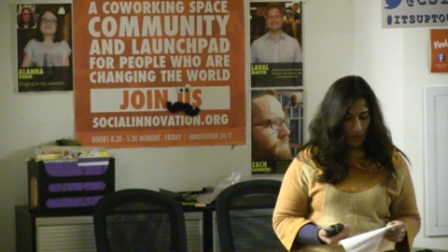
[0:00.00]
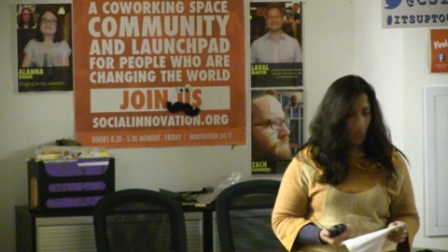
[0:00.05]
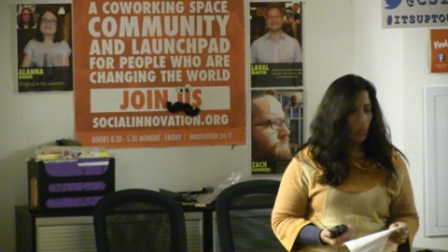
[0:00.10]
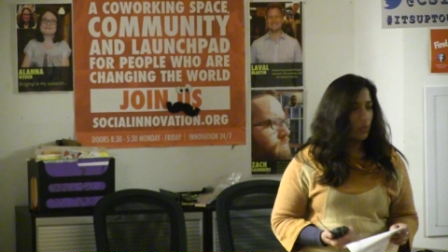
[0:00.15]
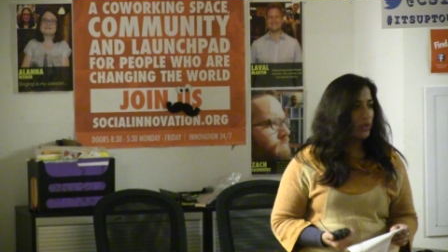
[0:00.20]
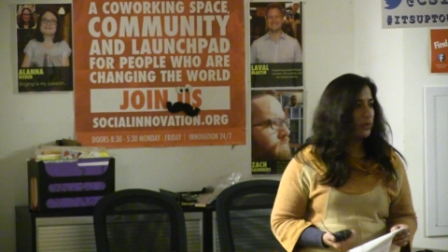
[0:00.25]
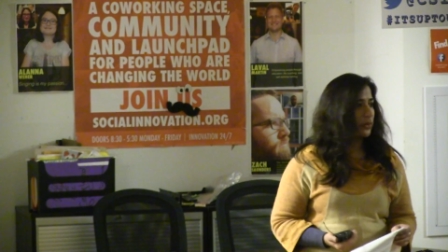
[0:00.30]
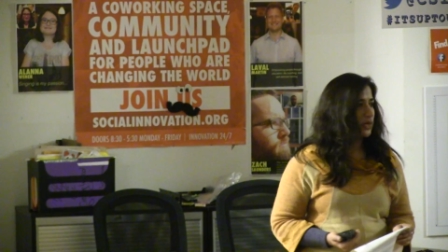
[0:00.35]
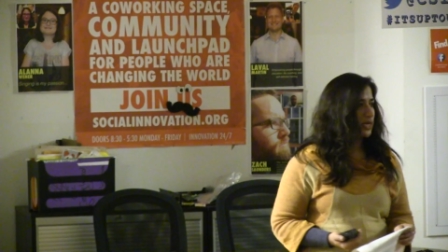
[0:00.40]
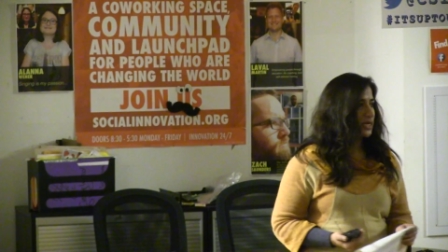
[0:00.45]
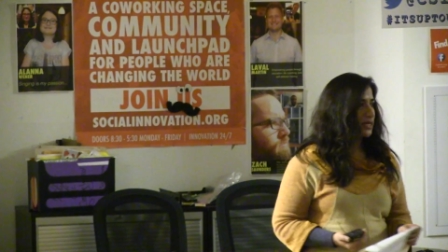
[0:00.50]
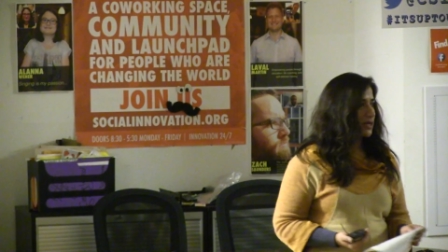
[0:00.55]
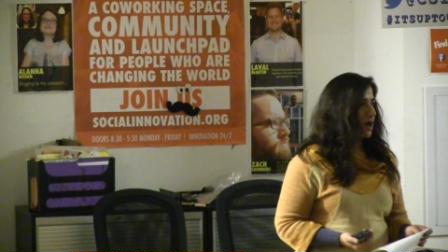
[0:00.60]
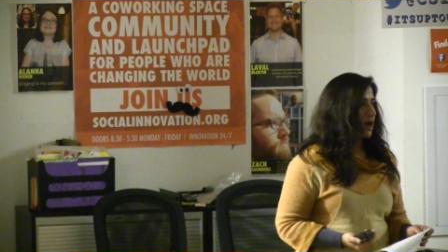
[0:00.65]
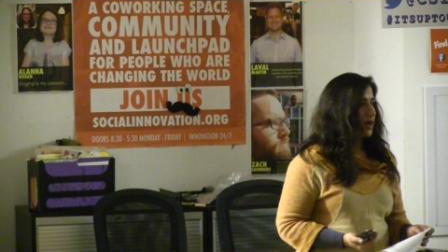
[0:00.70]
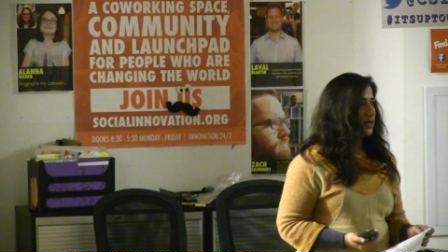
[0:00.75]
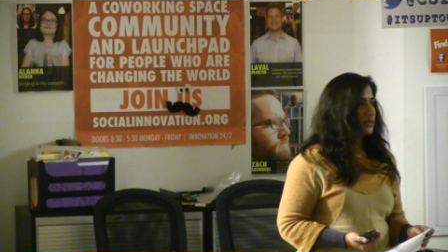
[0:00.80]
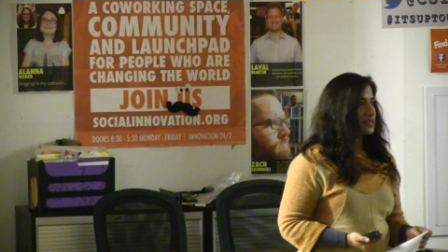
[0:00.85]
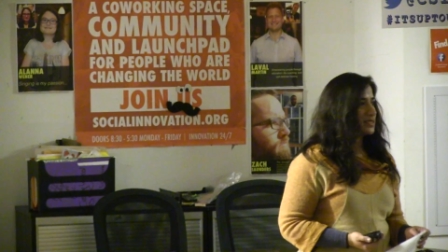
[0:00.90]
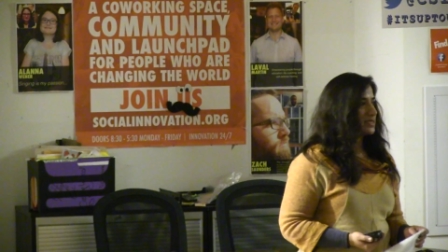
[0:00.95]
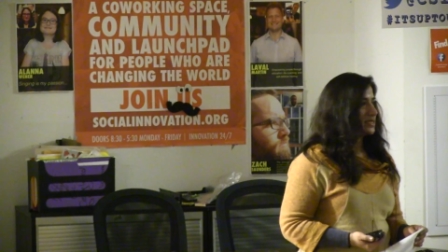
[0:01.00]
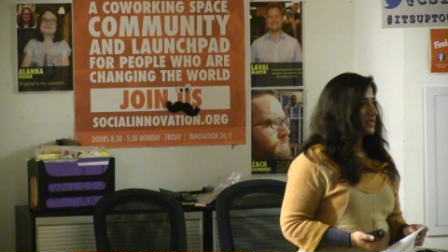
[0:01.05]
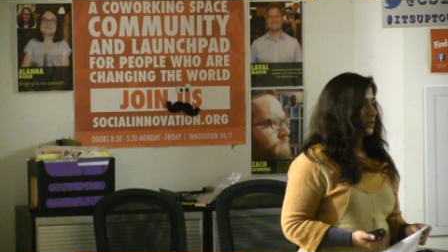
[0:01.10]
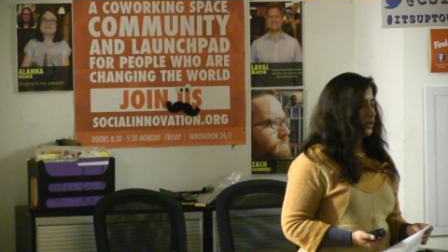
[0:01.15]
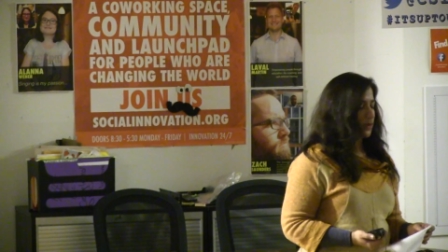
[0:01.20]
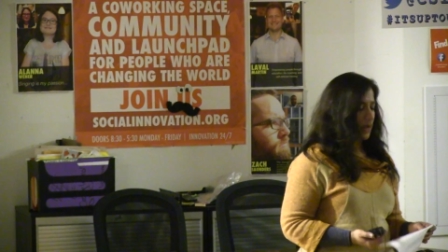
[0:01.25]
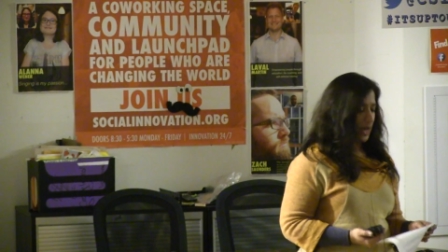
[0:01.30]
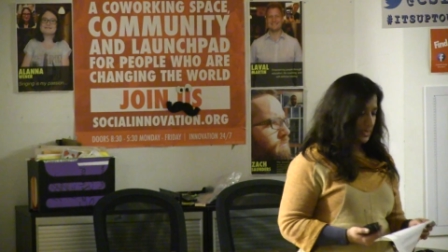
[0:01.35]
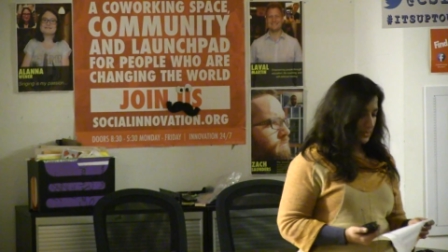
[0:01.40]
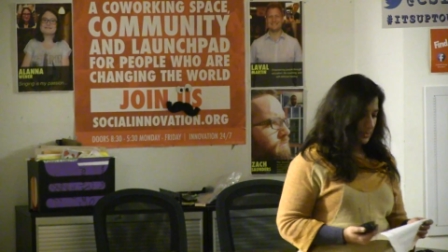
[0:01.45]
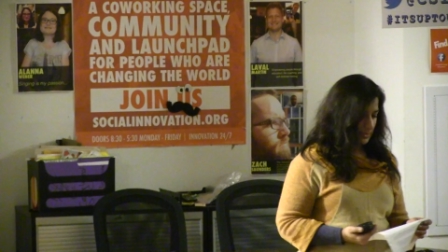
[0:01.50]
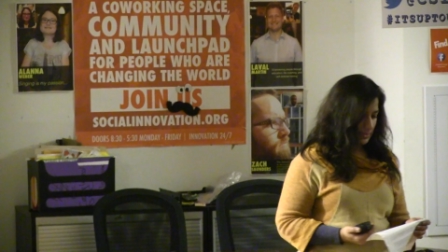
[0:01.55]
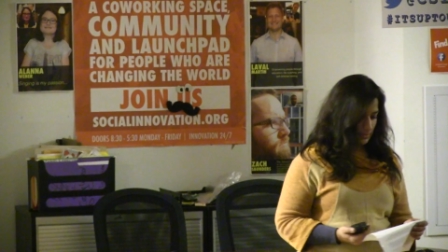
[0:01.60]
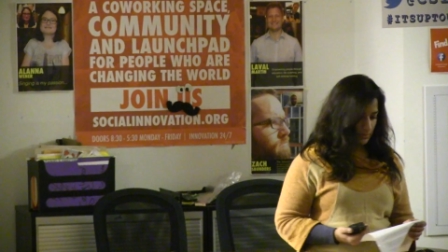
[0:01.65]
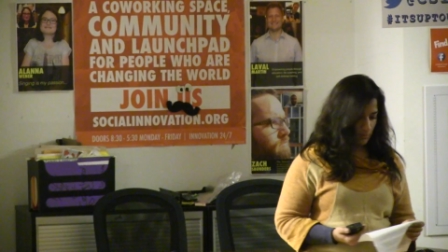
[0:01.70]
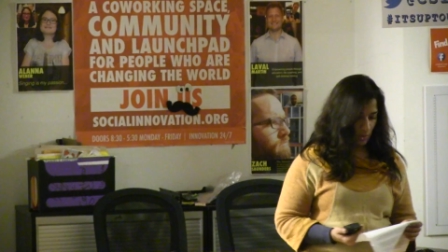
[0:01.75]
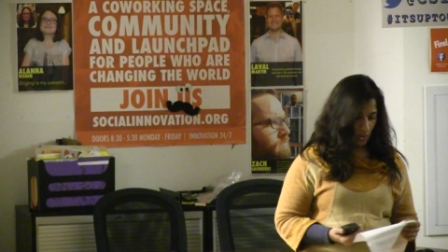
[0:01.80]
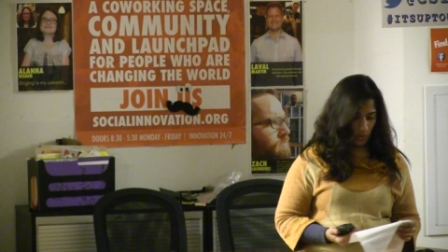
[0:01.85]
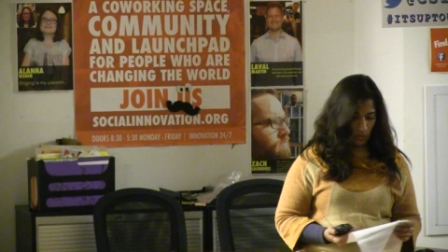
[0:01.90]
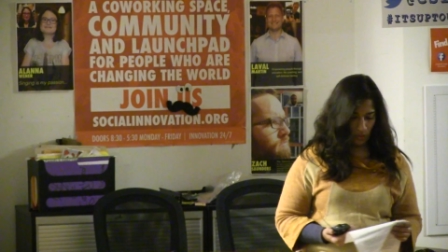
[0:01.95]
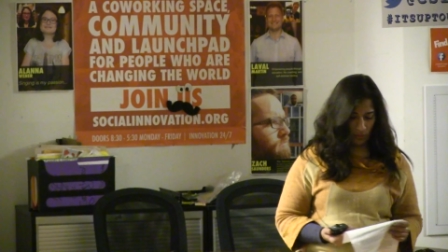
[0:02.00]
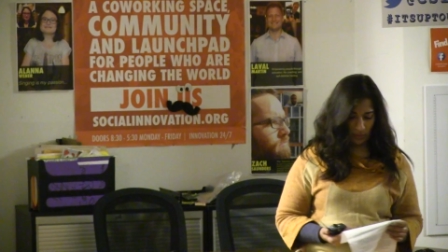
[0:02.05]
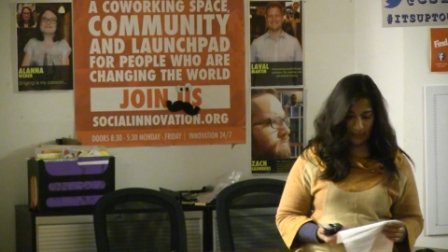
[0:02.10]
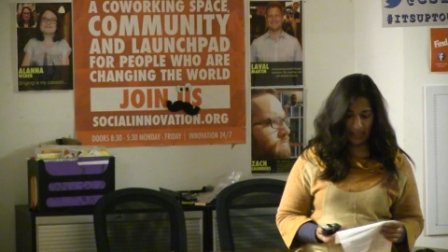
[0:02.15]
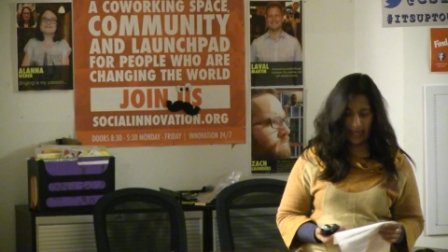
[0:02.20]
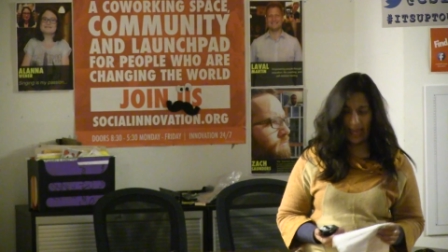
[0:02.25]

We were in constant crisis mode,